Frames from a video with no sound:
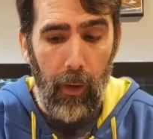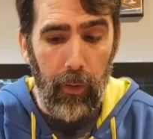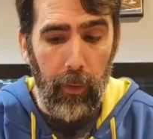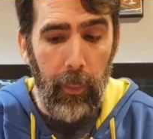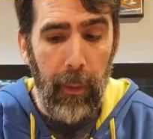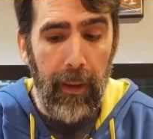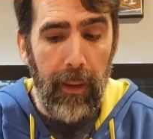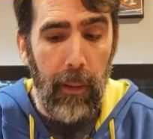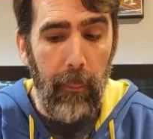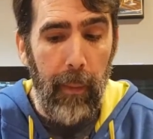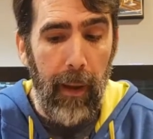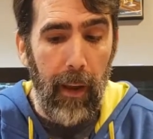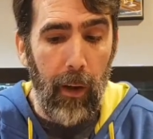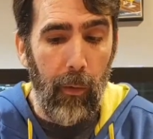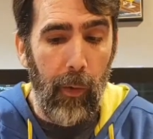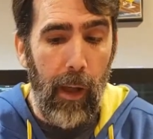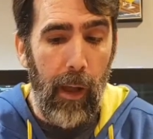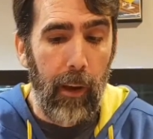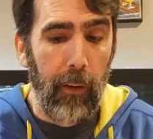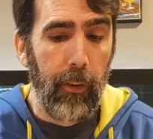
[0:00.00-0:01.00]
Speaking of mana
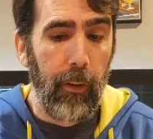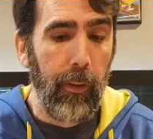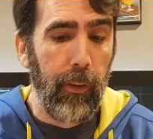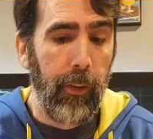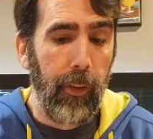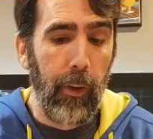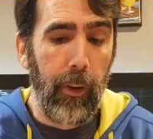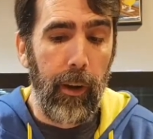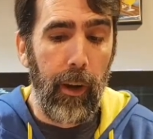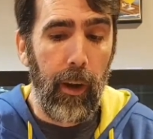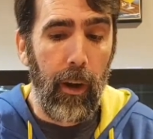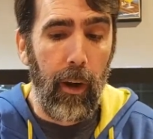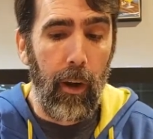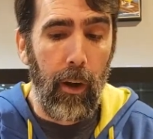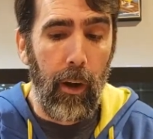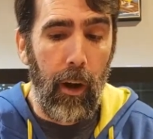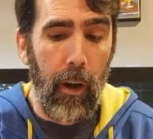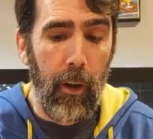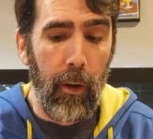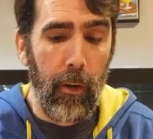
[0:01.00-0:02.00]
rocks, let's look at
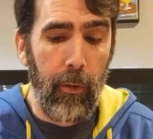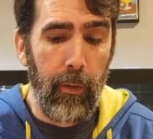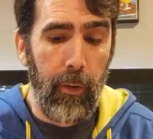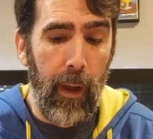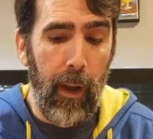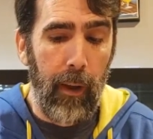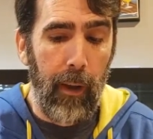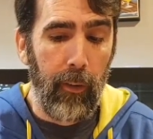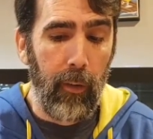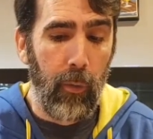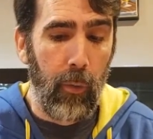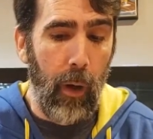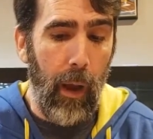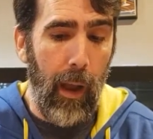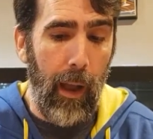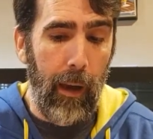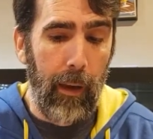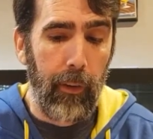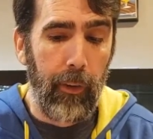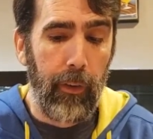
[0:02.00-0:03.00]
our artifact
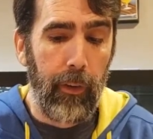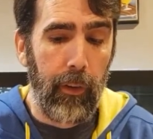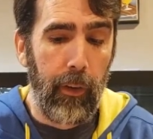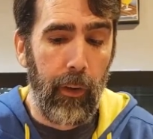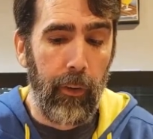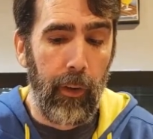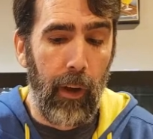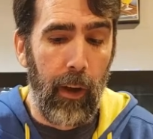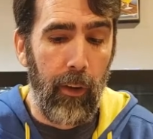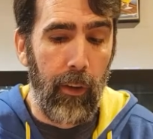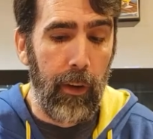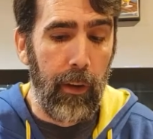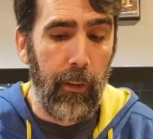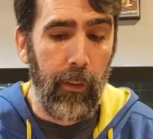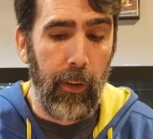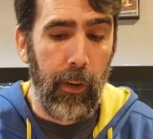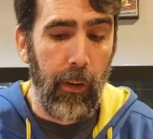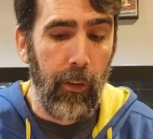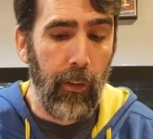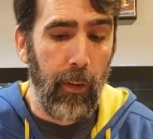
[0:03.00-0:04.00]
rocks because I already
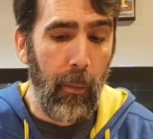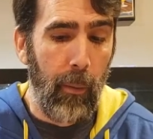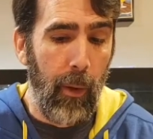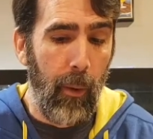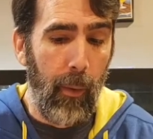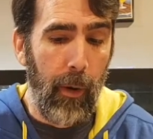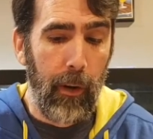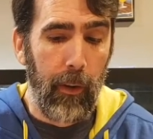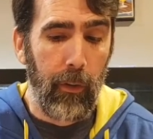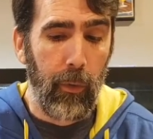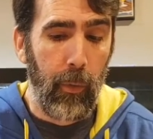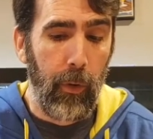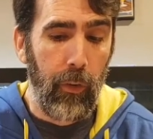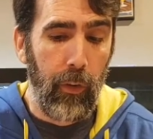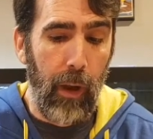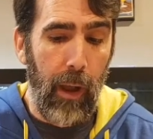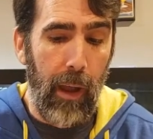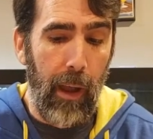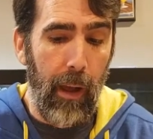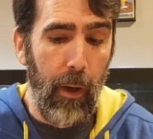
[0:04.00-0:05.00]
see some I want to
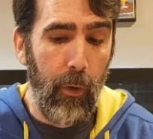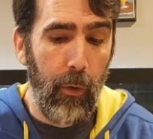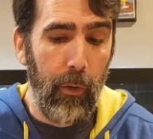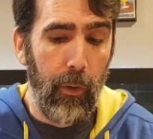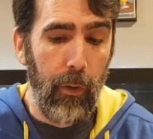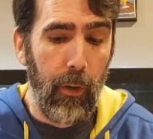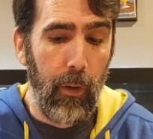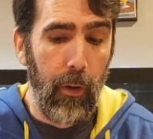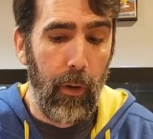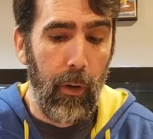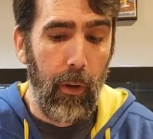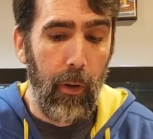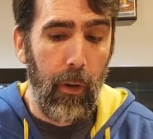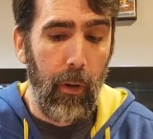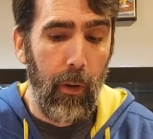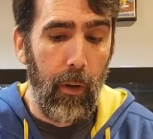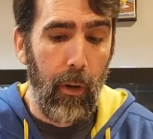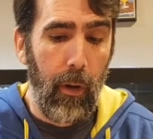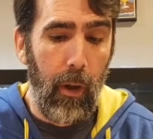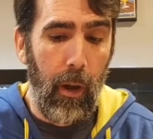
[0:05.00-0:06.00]
switch out
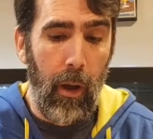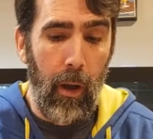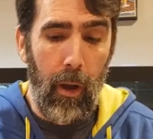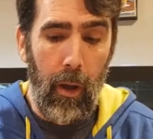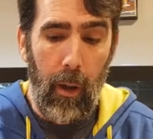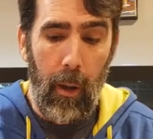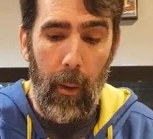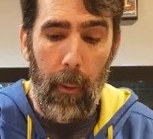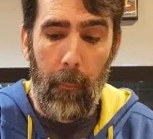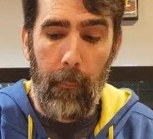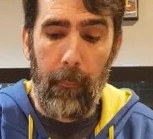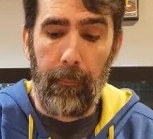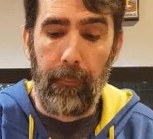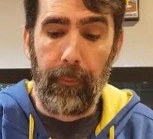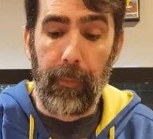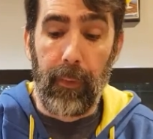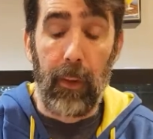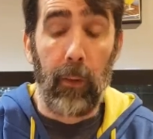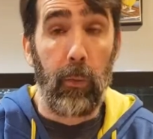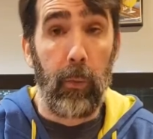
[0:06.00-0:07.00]

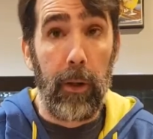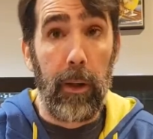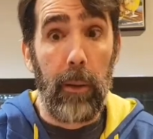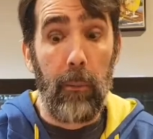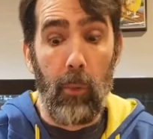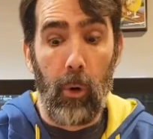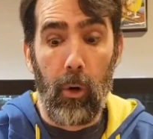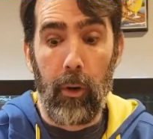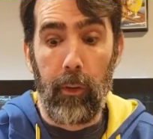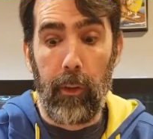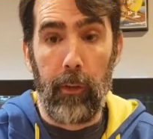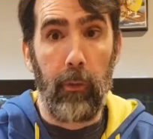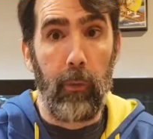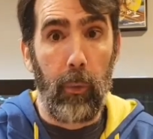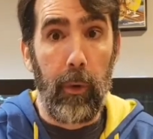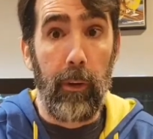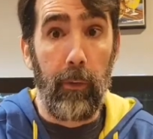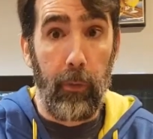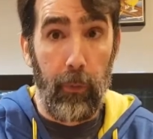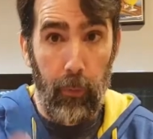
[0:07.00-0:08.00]
because we need more than,
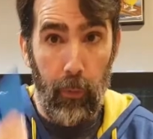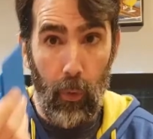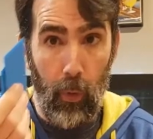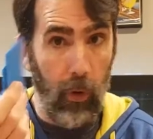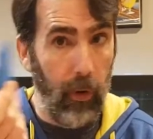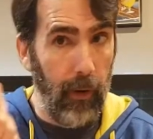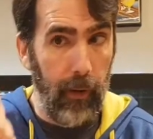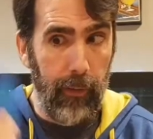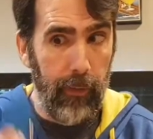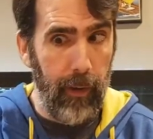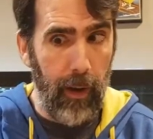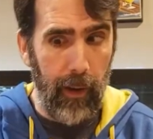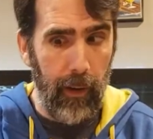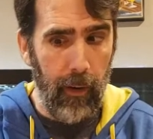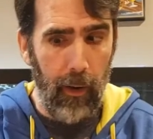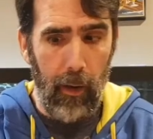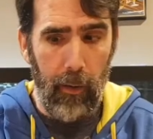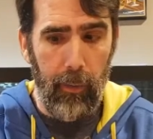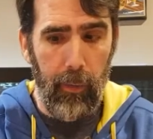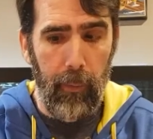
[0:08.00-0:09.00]
we have 4. It's not
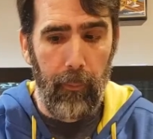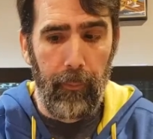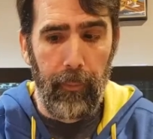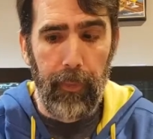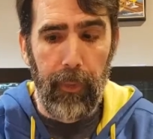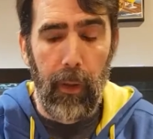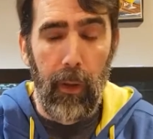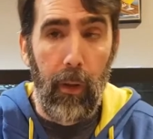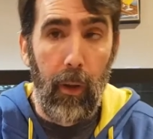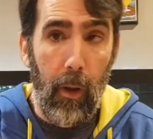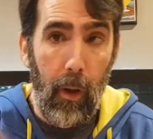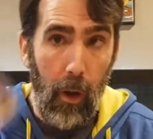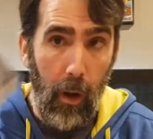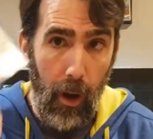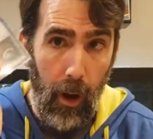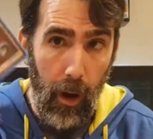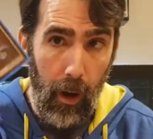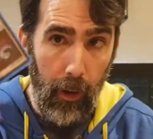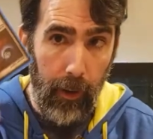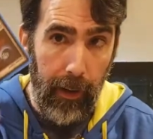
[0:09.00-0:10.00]
enough.
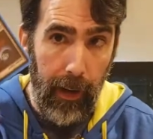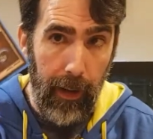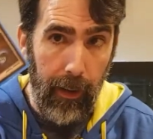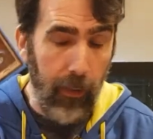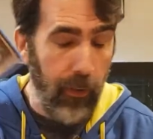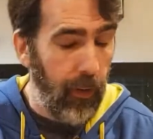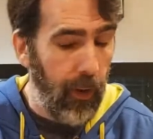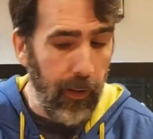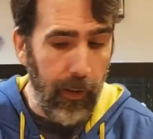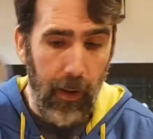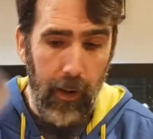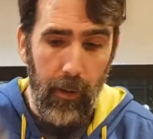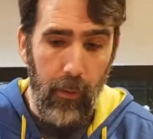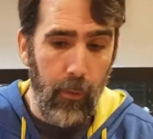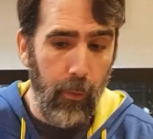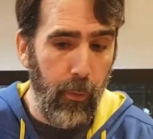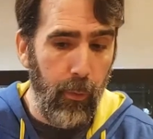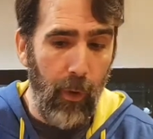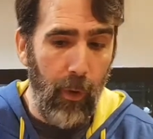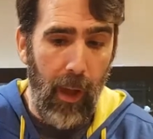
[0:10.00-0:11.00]
Arcane Signet,
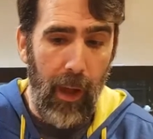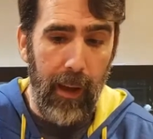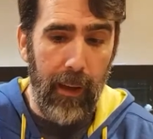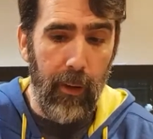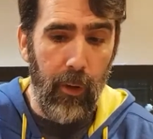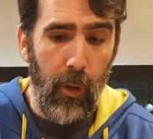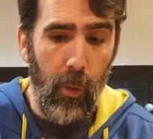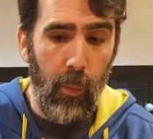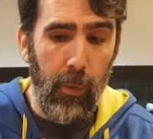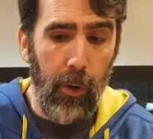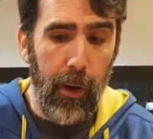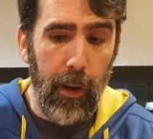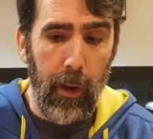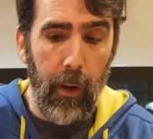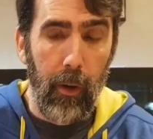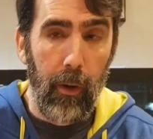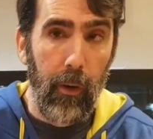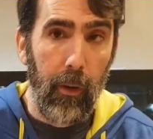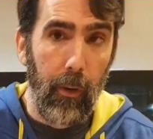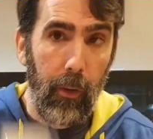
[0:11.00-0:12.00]
fine,
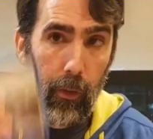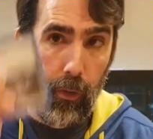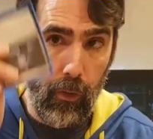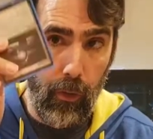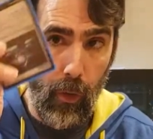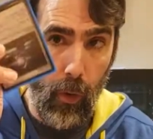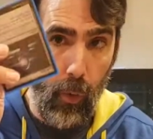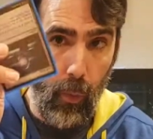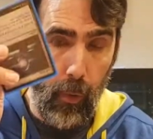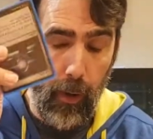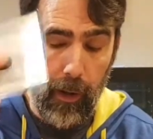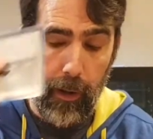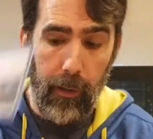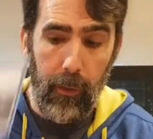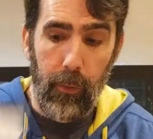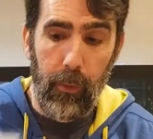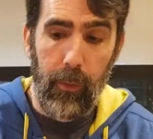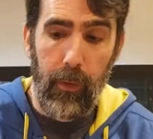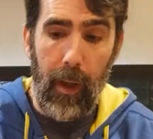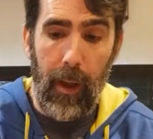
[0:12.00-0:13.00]
no-brainer. Soul Ring,
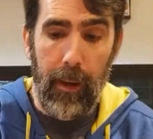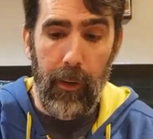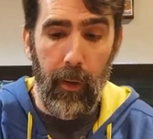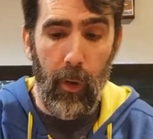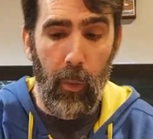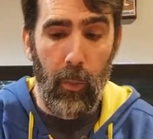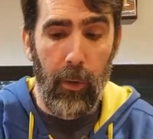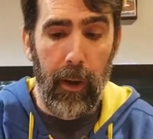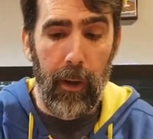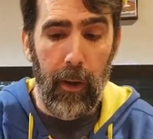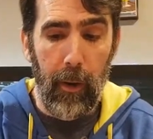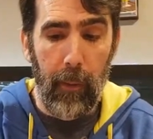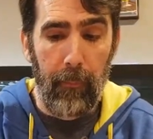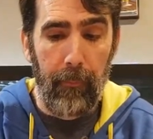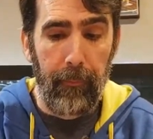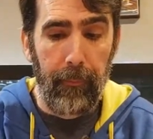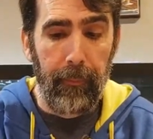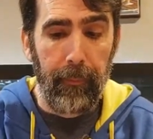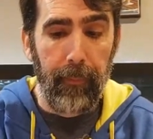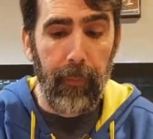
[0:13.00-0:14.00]
fine, no-brainer.